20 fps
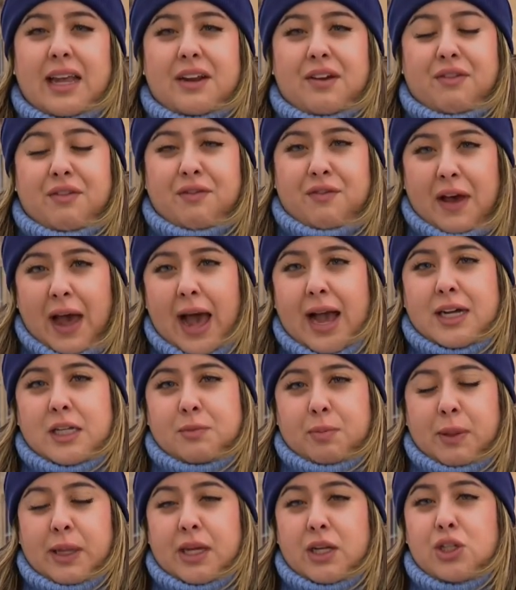in
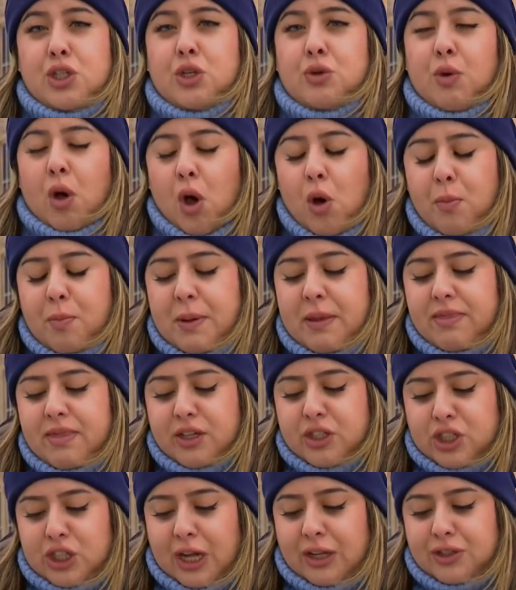fact, plan to open
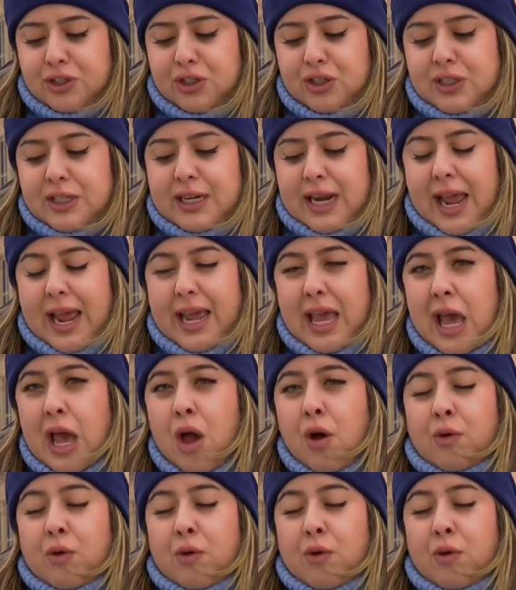the shelter today.